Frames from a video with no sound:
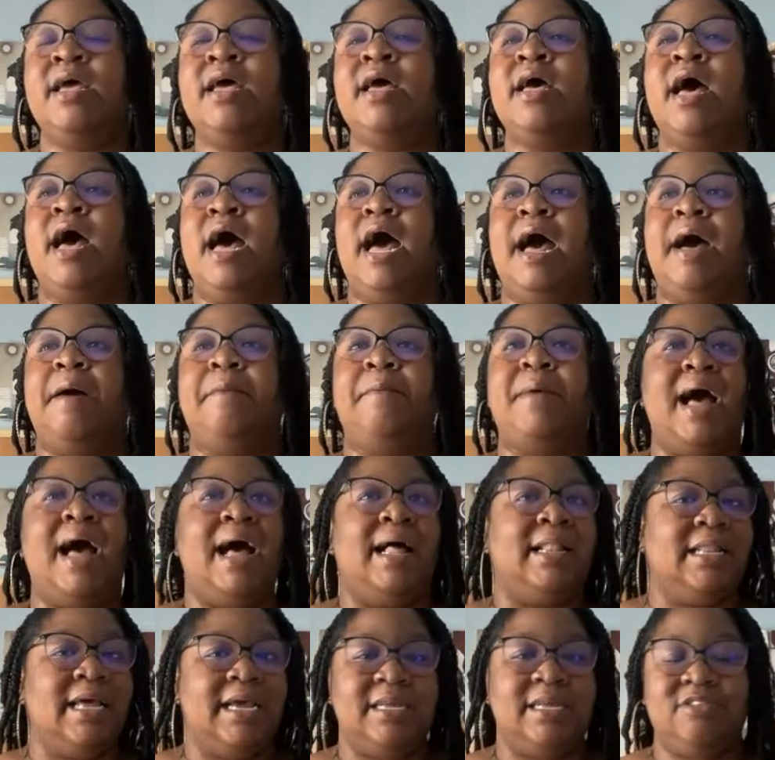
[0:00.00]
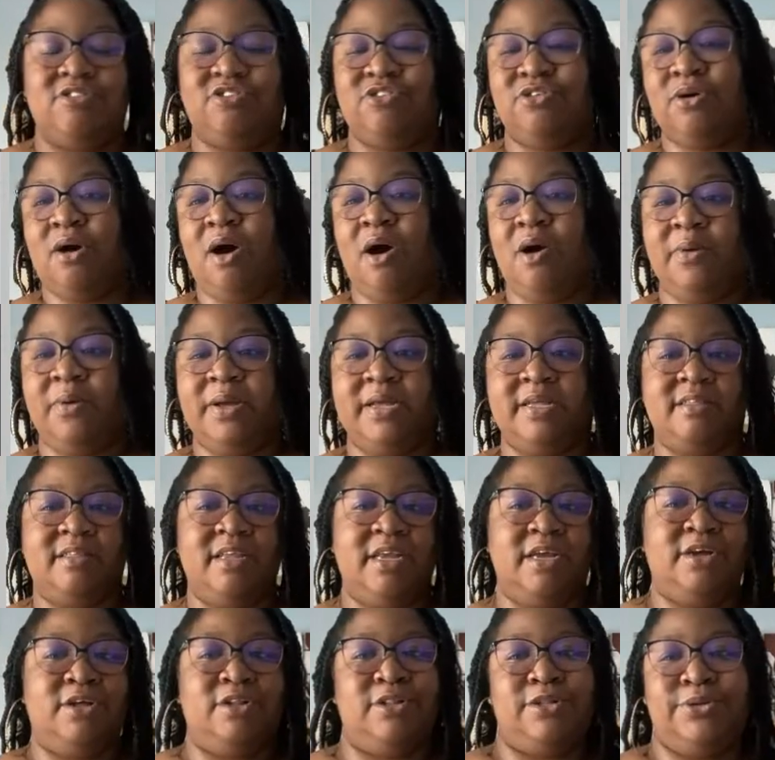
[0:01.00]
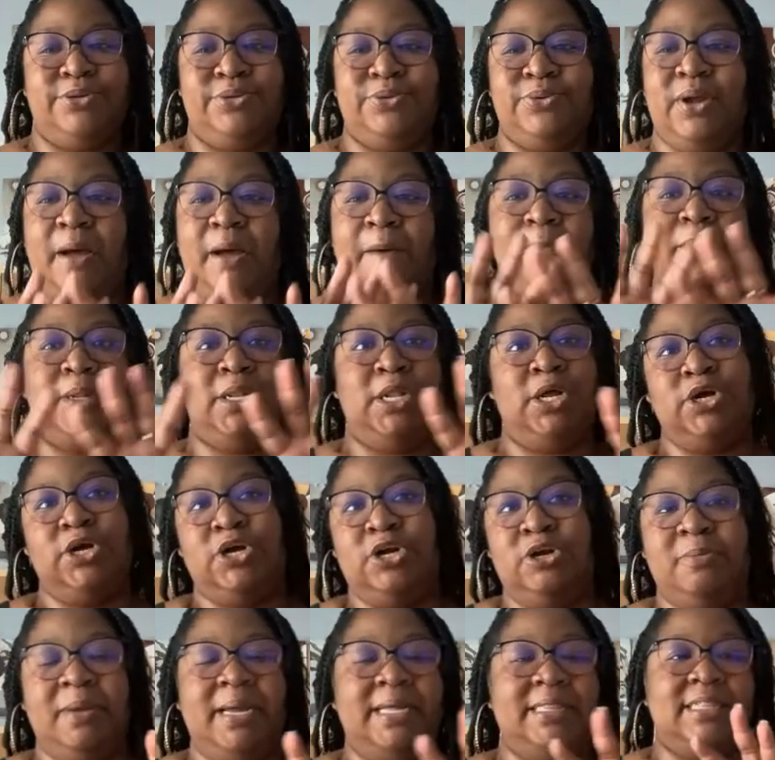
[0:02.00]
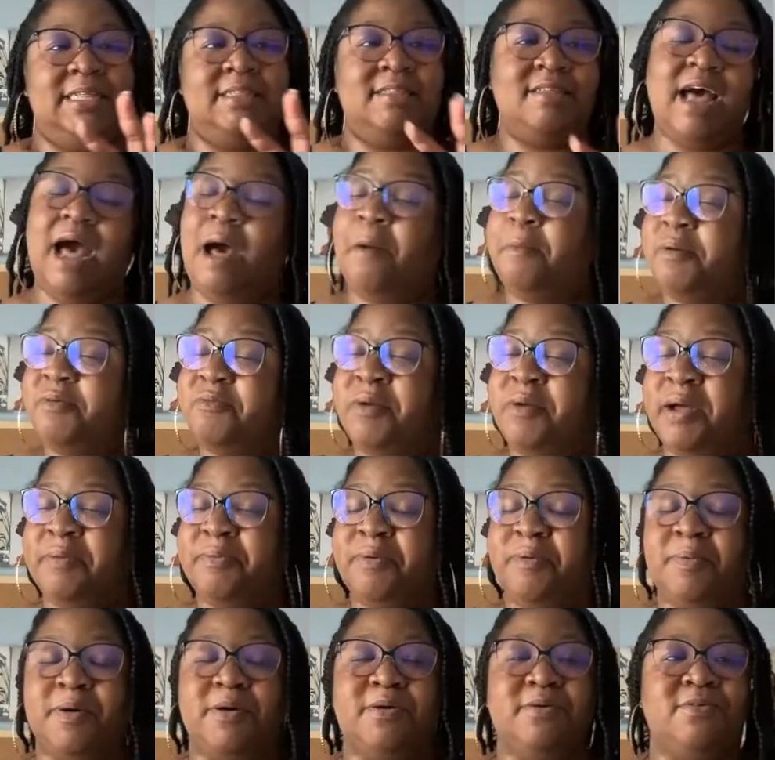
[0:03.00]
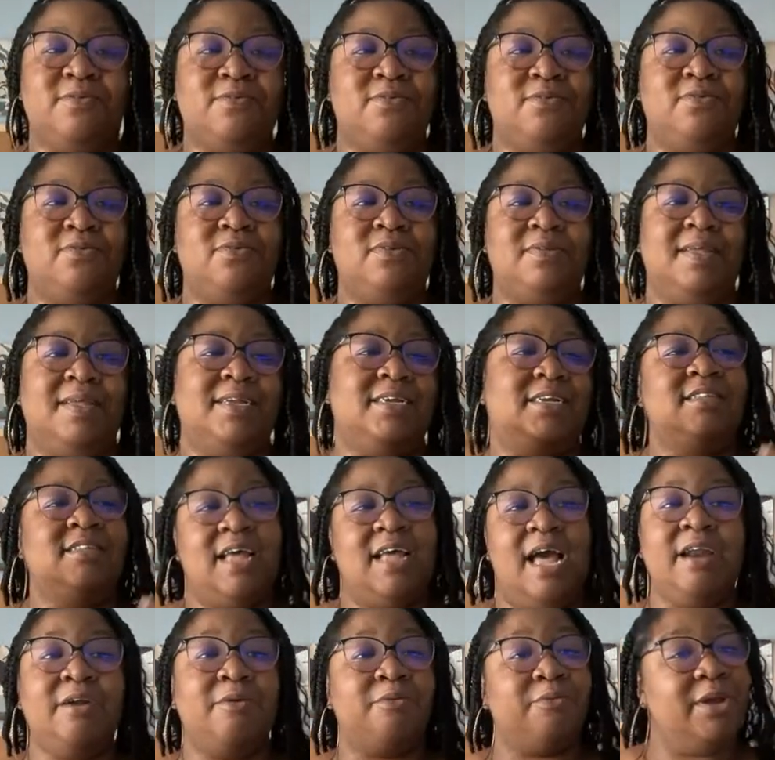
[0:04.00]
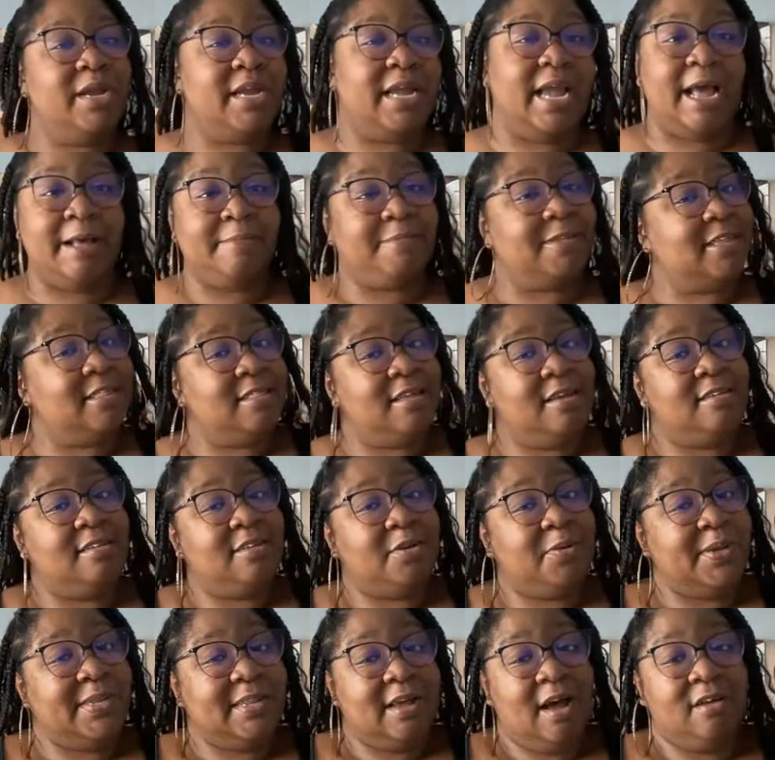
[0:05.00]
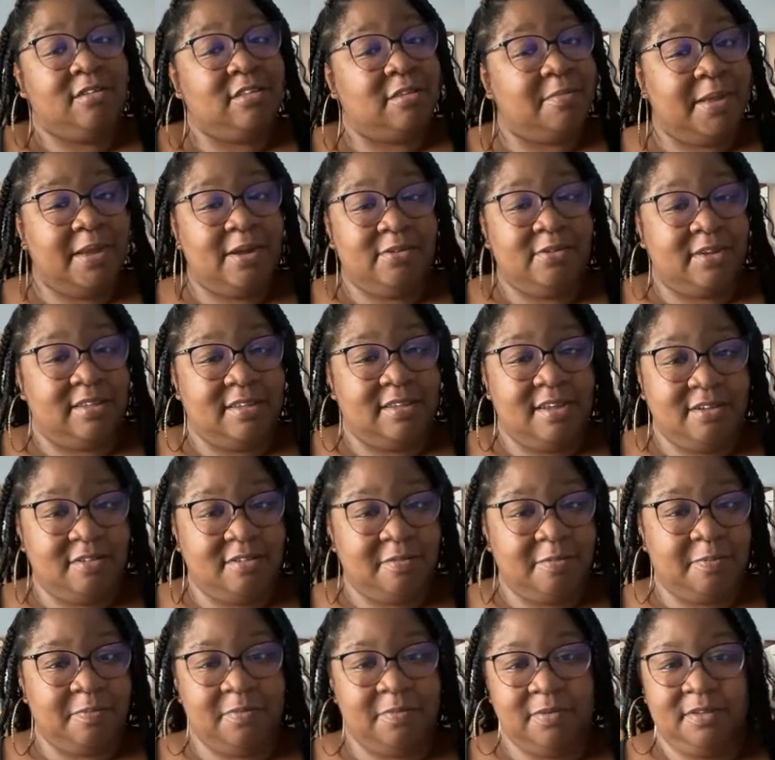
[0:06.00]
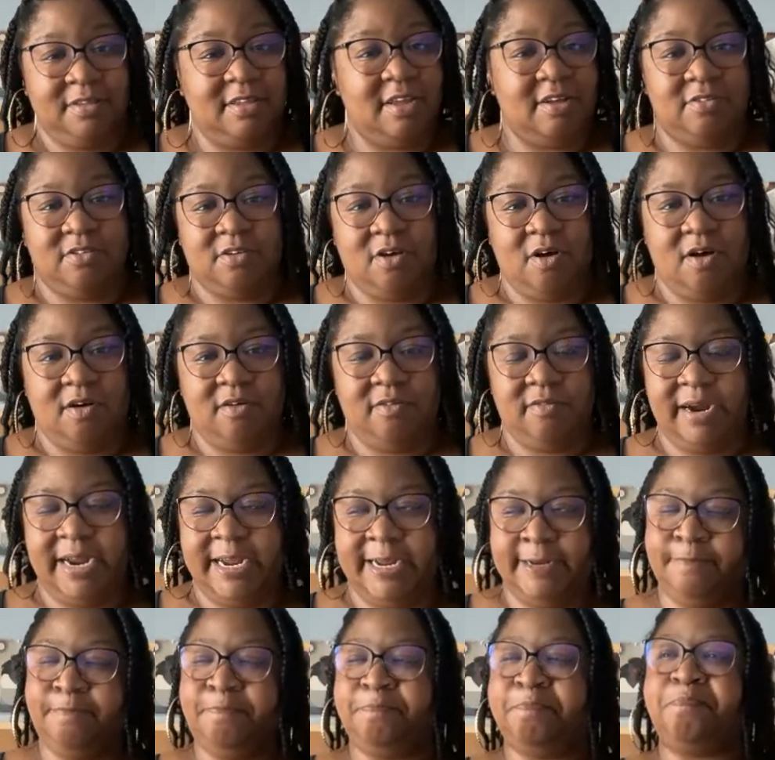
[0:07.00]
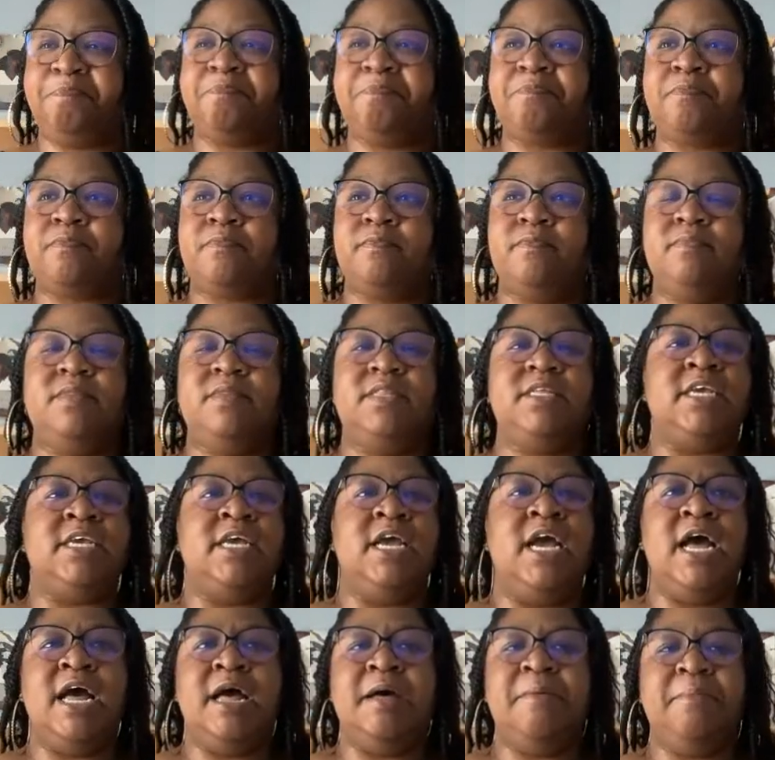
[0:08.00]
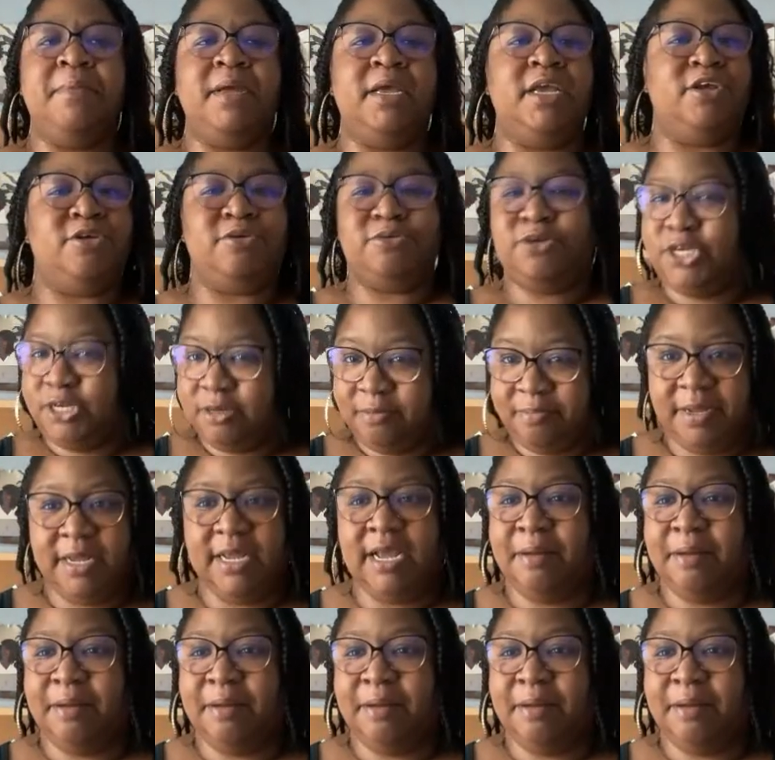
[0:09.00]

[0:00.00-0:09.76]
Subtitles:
I like to always include a blurb at the top of my proposals that just kind of recaps the things that we talked about on a sales call, right? You should be.